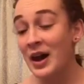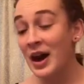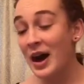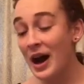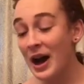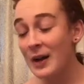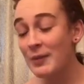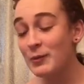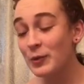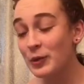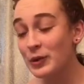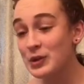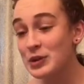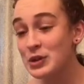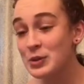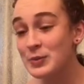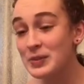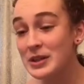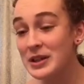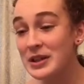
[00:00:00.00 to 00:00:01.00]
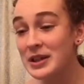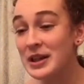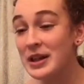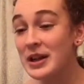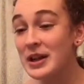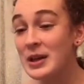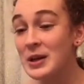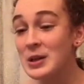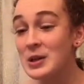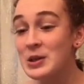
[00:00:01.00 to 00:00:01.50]
I'm going to be
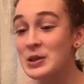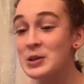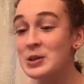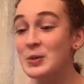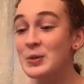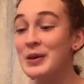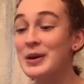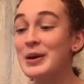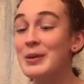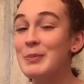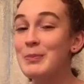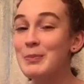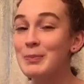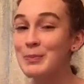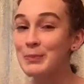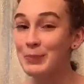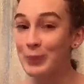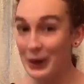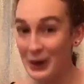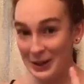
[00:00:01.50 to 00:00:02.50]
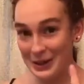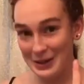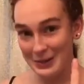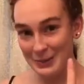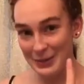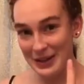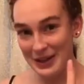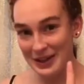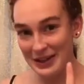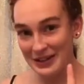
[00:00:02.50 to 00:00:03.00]
doing a body
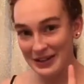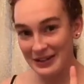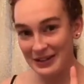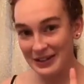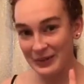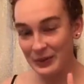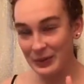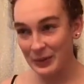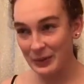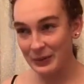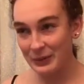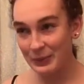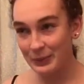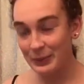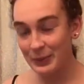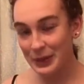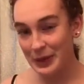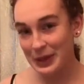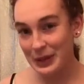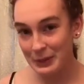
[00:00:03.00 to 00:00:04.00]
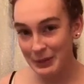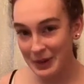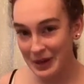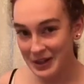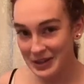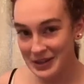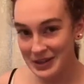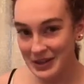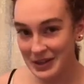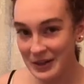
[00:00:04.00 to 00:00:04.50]
paint, or body
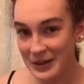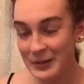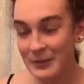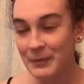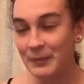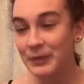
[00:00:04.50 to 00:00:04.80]
painting.